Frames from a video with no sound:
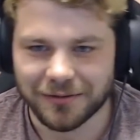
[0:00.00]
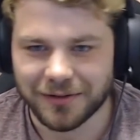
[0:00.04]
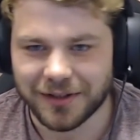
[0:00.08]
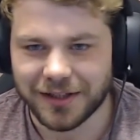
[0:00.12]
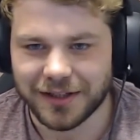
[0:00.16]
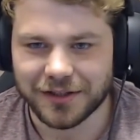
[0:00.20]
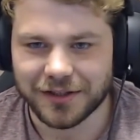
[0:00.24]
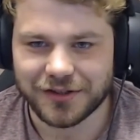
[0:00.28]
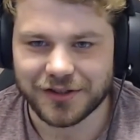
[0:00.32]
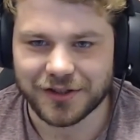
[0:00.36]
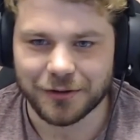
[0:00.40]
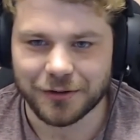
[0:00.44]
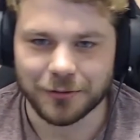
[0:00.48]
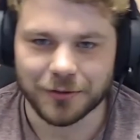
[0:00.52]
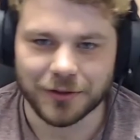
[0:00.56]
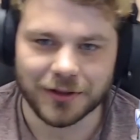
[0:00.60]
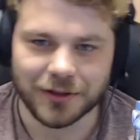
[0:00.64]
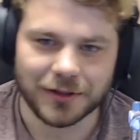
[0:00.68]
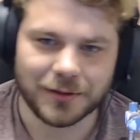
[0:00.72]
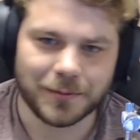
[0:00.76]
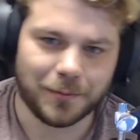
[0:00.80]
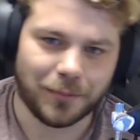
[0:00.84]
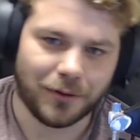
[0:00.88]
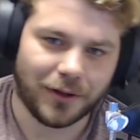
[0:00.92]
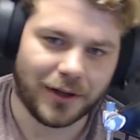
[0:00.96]
arena
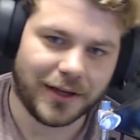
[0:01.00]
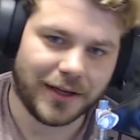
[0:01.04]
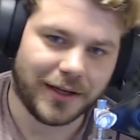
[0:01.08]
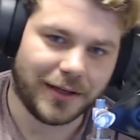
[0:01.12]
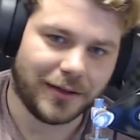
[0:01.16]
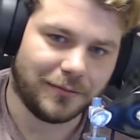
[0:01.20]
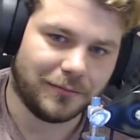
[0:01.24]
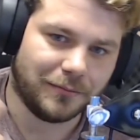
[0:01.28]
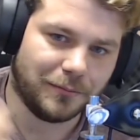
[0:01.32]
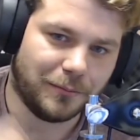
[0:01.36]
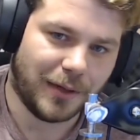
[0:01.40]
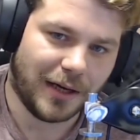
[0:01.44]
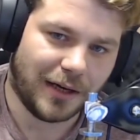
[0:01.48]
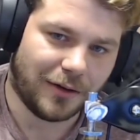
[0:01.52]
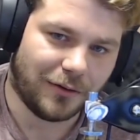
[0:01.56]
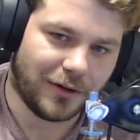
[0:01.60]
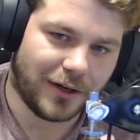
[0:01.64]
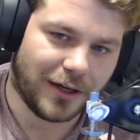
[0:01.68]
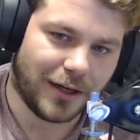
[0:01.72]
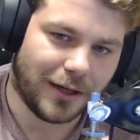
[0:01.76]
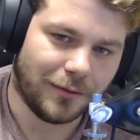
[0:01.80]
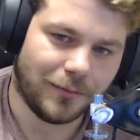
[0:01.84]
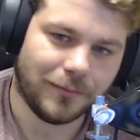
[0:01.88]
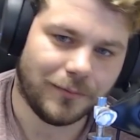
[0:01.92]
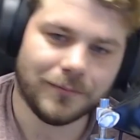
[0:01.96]
shooters playing Battle
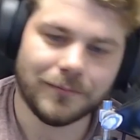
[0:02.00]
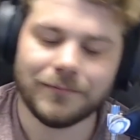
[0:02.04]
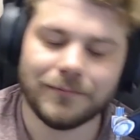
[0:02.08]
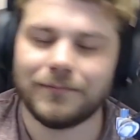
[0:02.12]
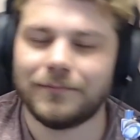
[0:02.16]
Royale.